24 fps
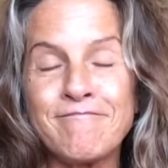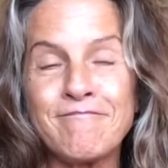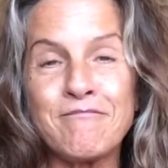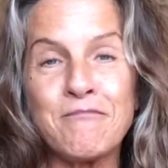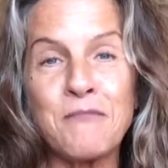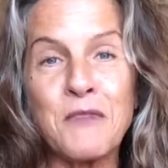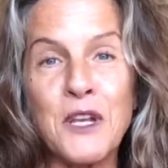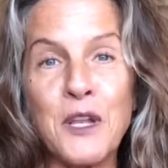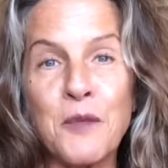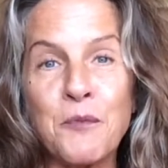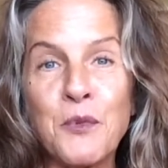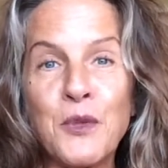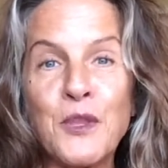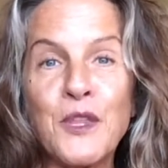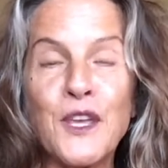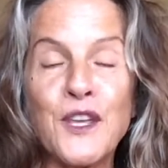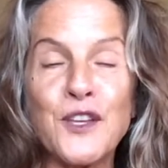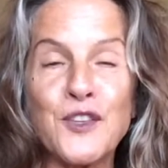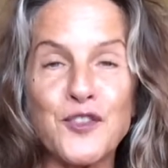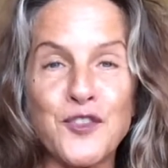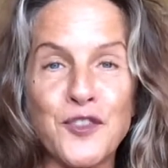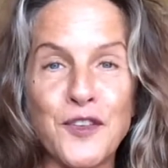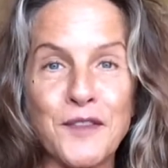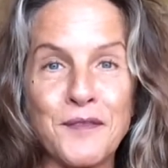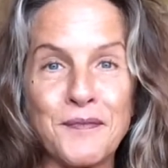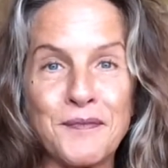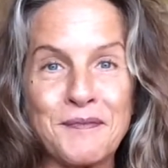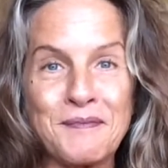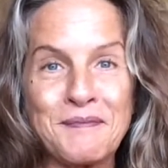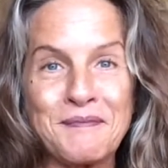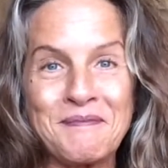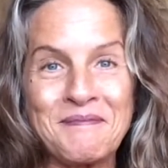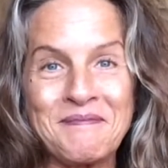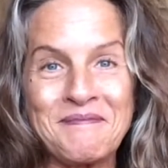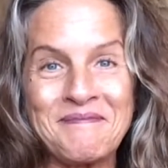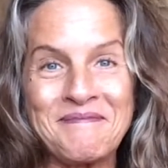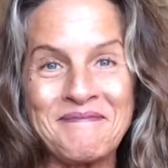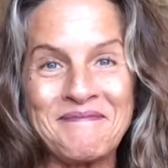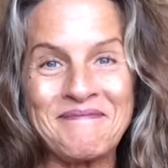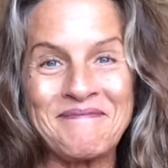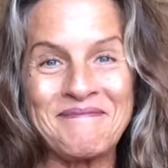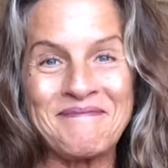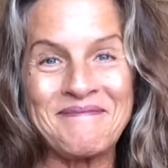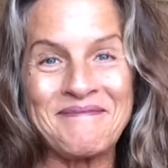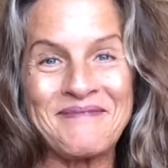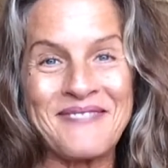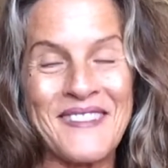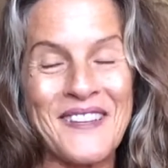manipulation.
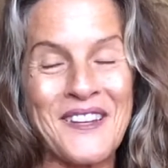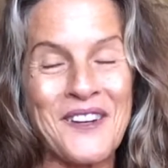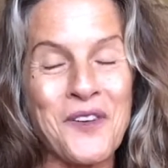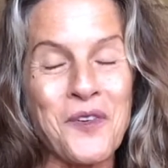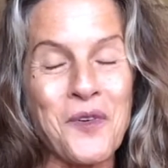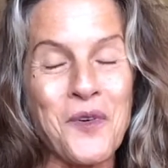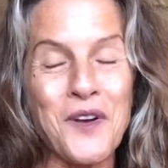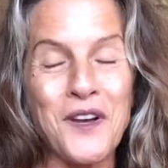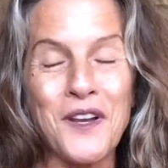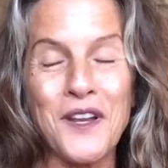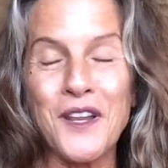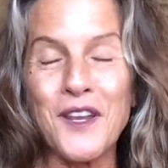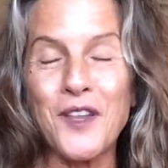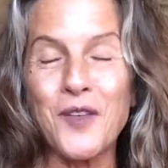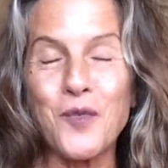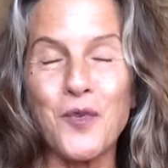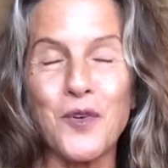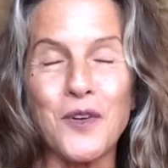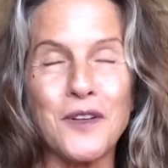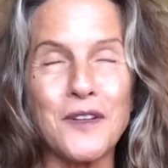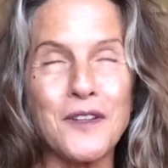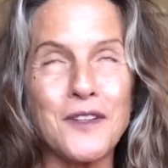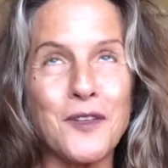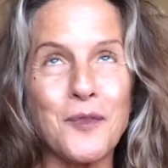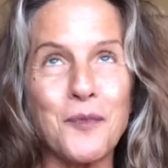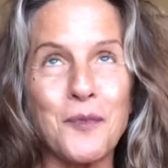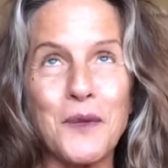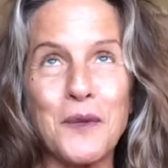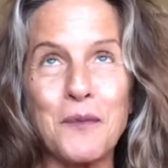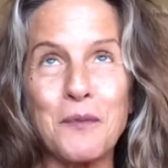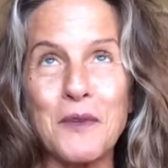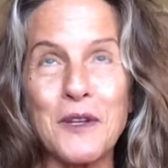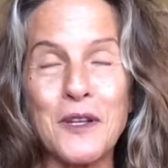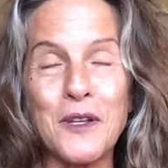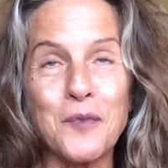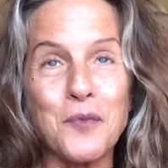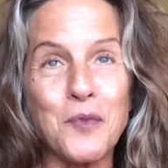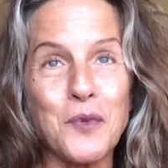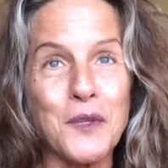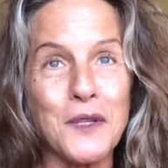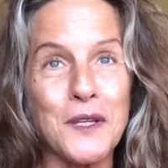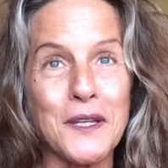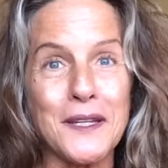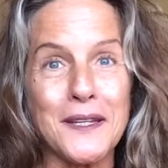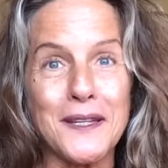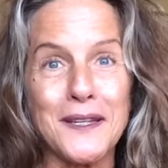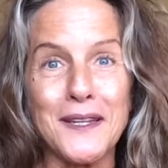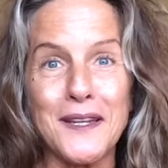I don't want anyone to be
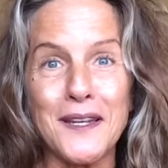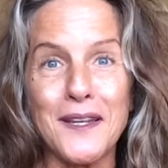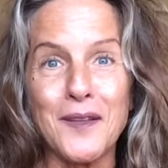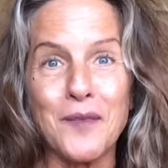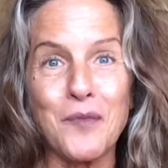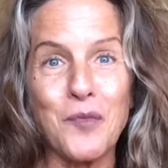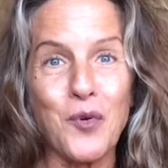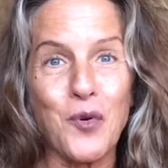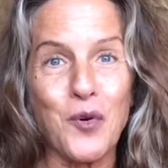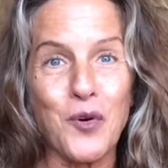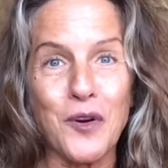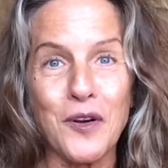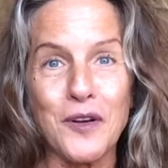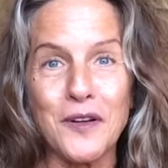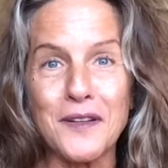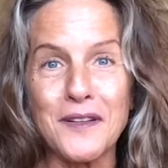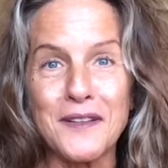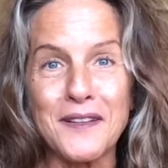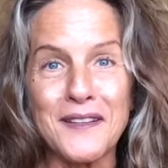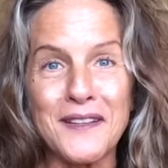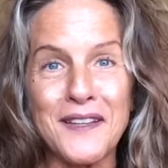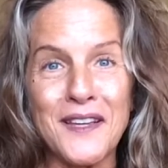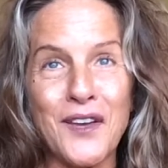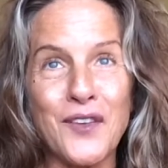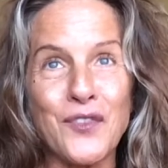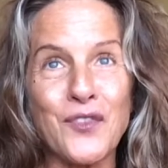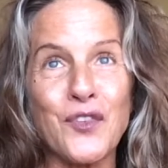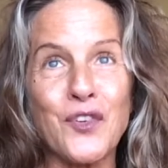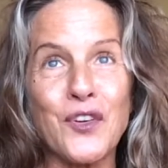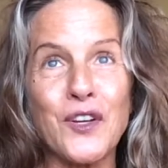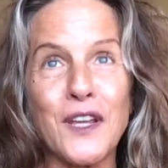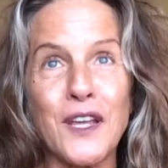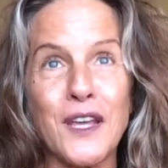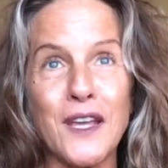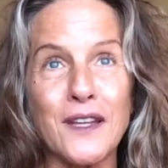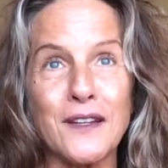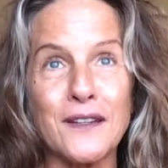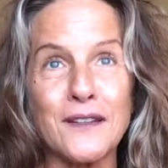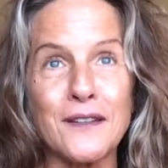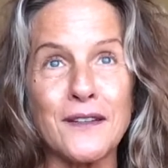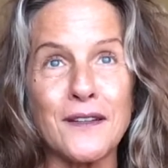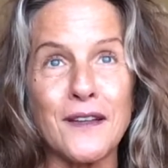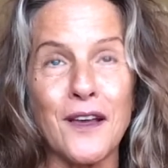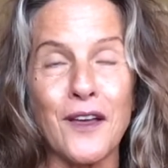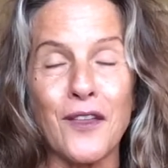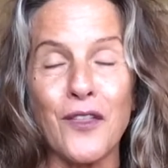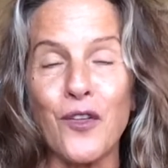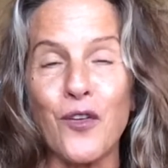manipulated anymore, ever again,
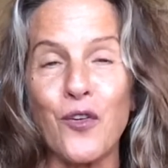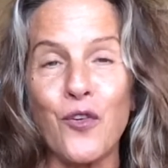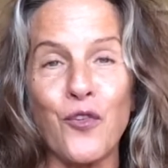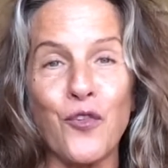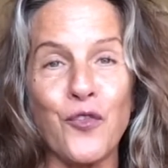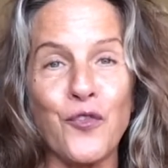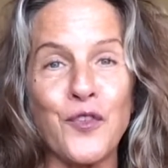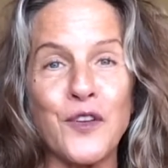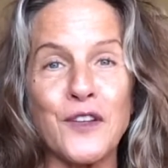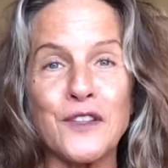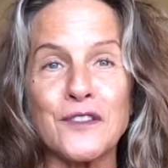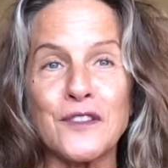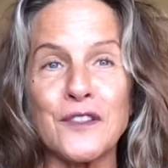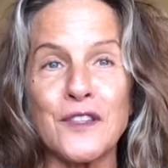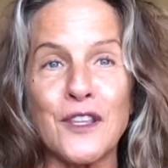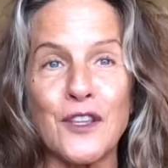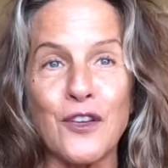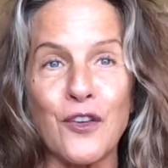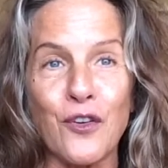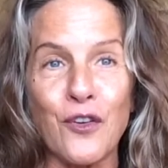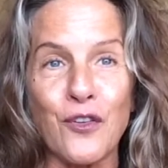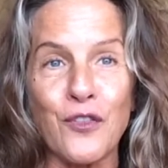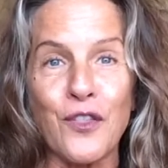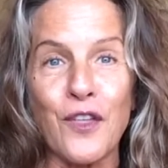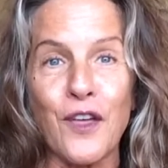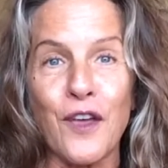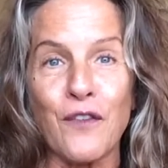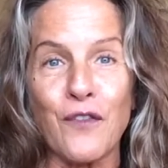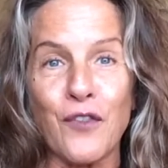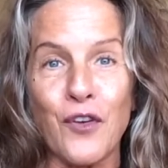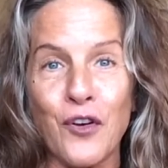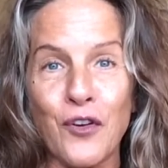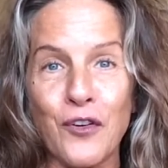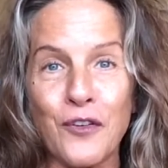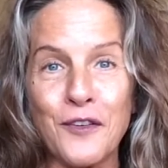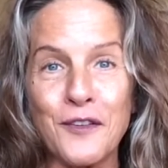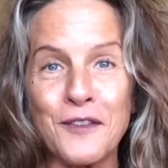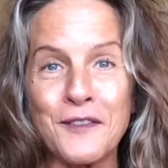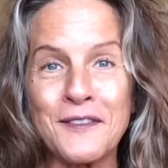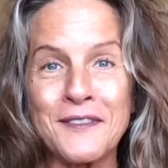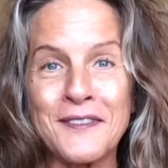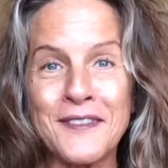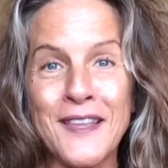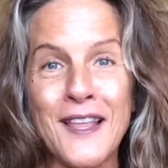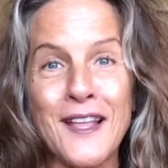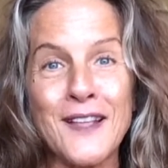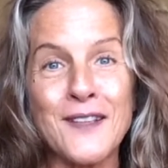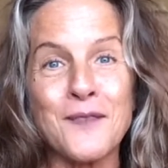on the whole face of the earth, ever.
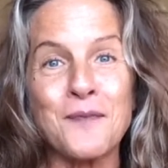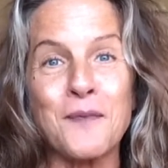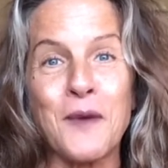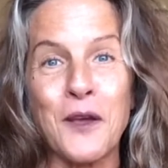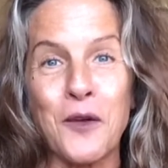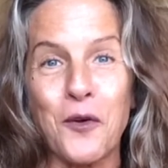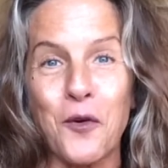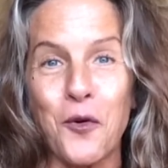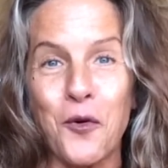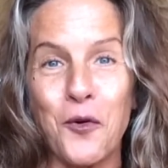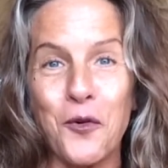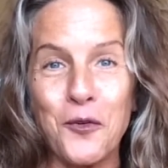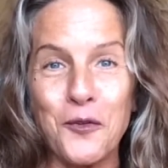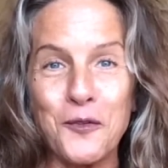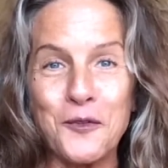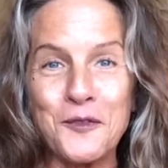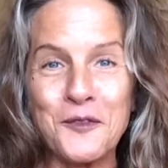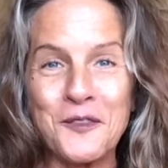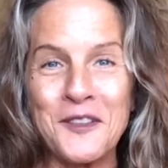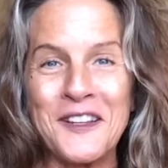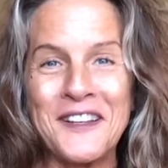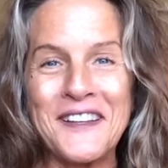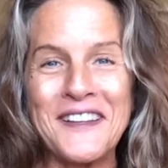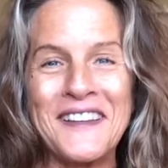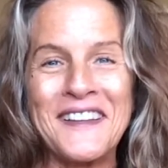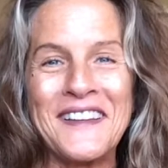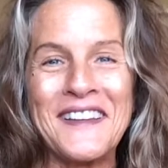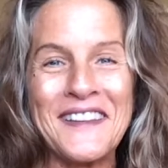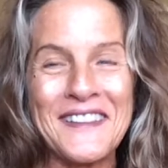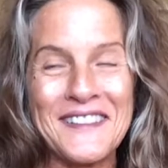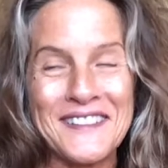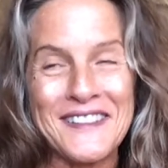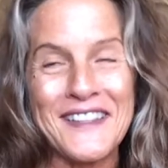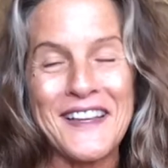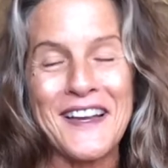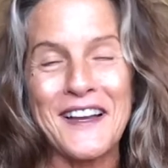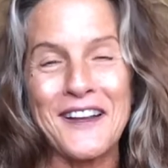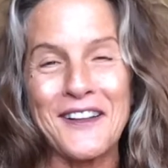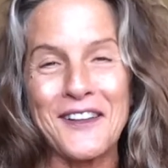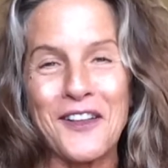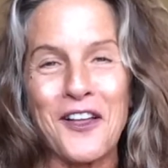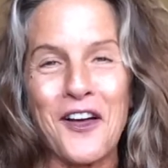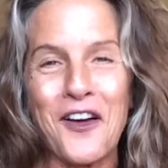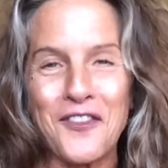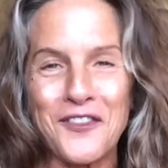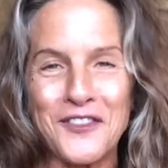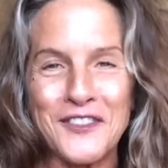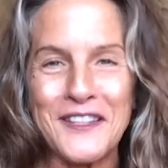That's my goal. It's kind of
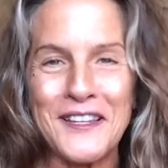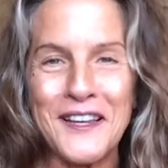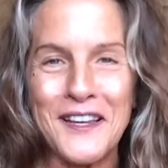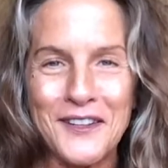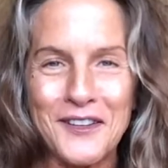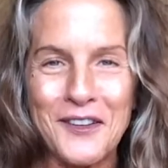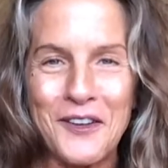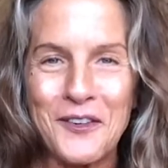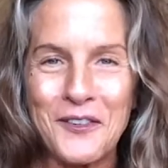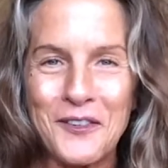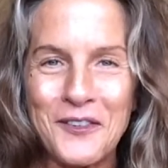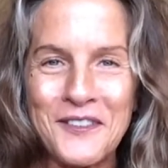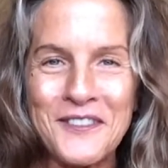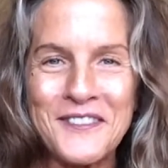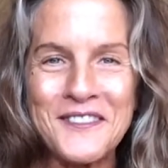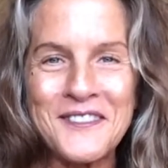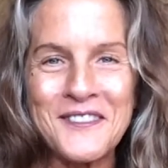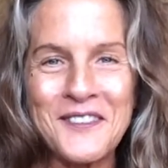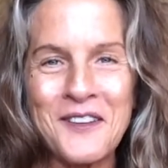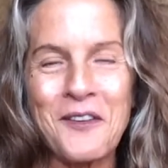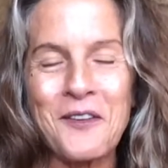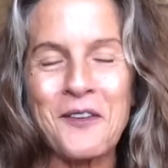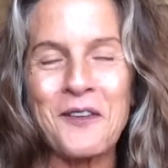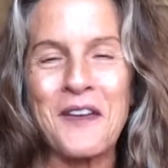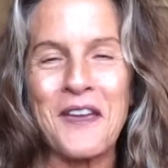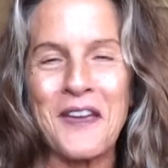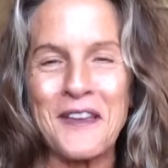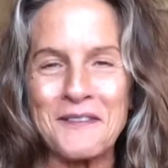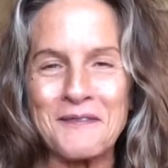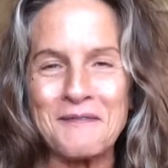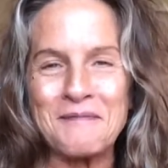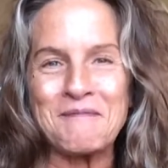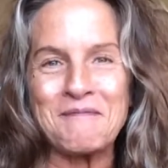lofty, I know. Okay.